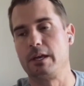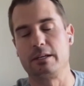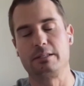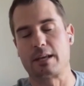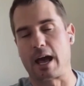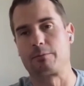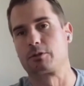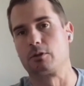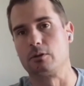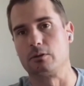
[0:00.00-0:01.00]
he's
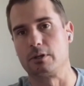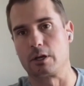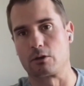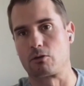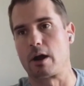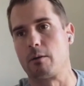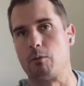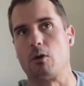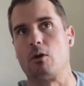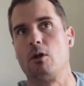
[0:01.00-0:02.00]
absolutely
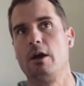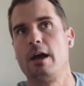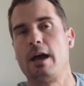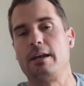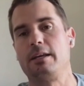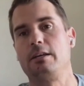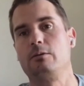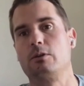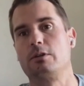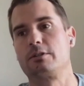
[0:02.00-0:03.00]
incredible. And he
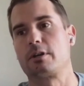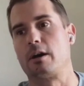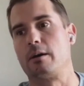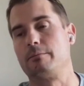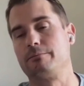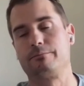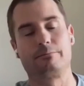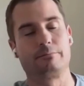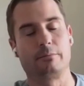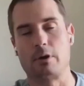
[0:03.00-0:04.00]
was
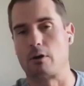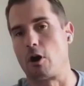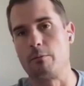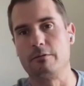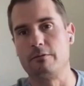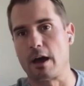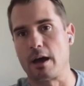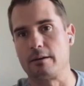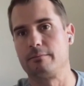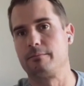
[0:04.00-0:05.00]
Army
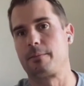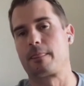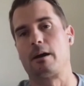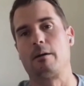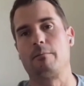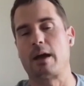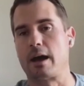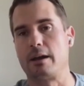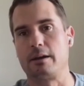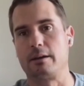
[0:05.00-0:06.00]
vet,
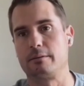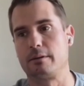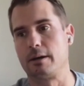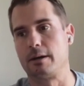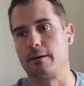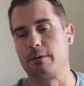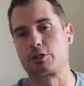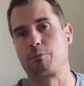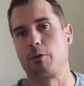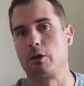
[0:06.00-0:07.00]
had a
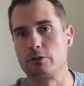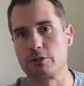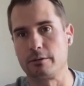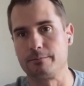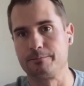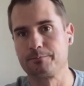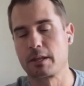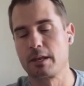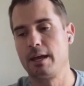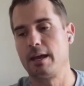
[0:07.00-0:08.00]
explosion,
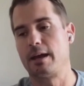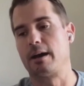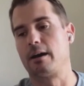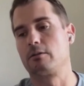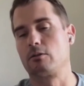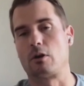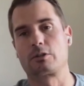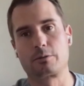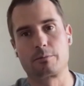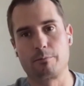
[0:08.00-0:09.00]

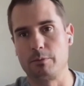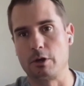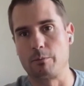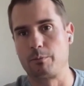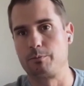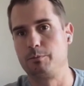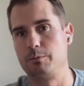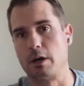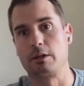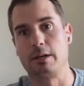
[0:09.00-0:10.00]
lost, you know,
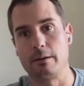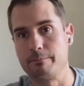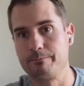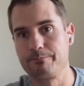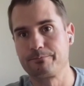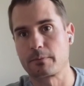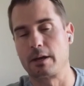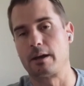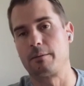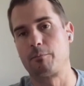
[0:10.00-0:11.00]
a limb.
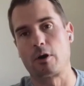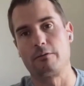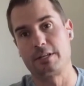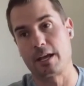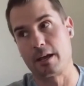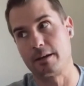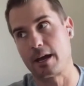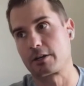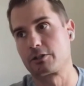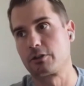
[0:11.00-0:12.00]
Part of his hand
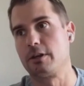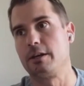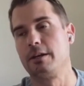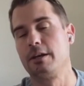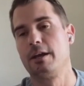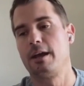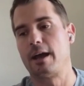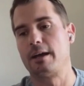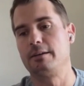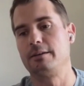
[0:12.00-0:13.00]
actually.
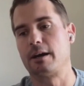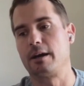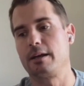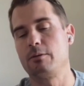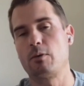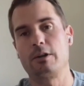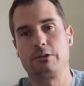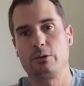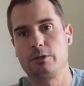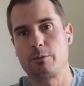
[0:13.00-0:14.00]
And he went
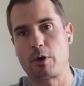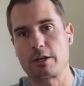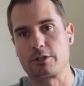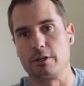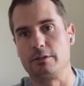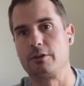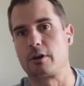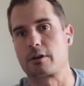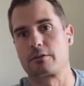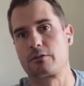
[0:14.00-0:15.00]
into a depression,
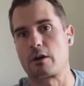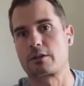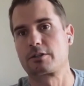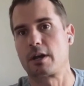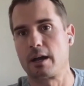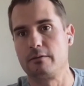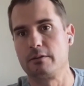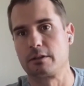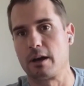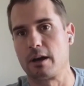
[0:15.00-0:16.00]
dark side of
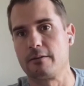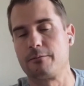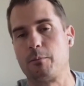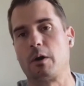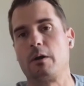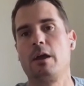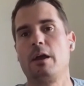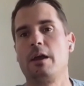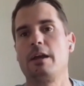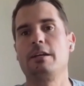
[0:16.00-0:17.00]
his life, but
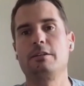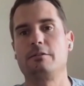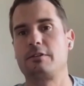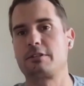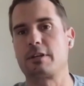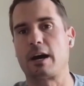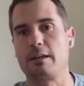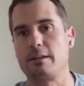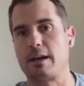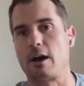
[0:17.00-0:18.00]
he
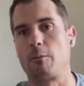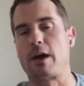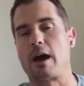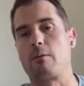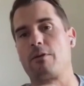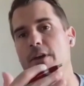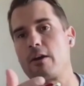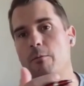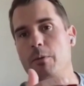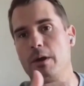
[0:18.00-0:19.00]
decided to help that with
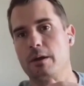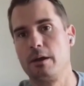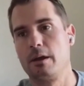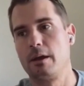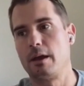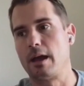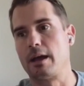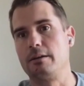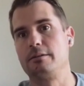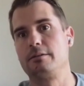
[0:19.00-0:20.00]
therapy.
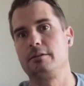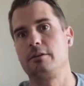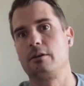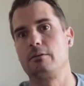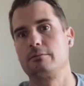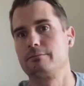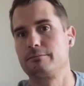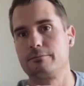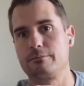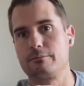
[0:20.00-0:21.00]
And, you know,
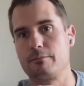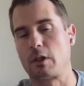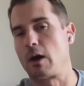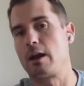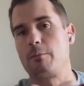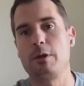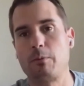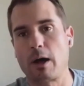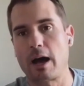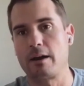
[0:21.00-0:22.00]
a lot of
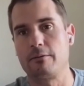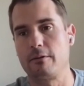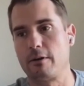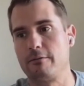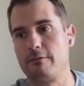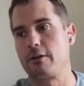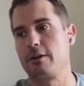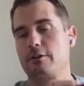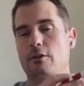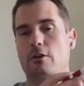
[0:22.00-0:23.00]
people had a
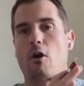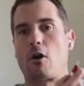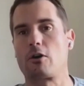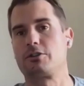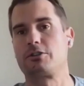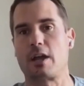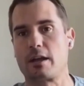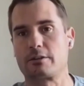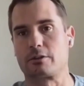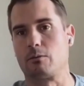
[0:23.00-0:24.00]
very hard
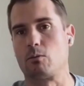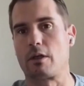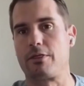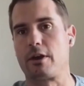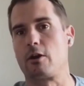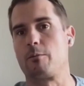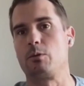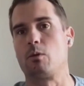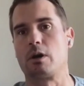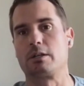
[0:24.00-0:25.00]
stance on what
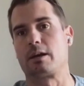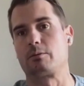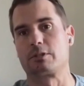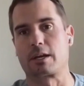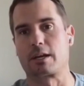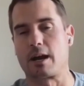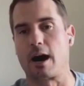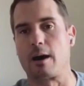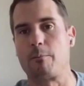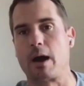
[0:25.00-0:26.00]
therapy was. That was like a
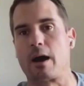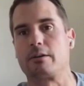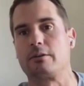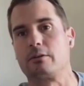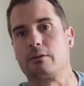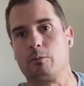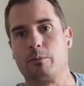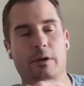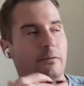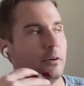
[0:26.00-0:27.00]
cop out. You're a little
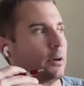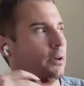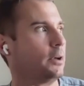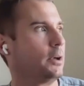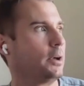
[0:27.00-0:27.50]
bit of a,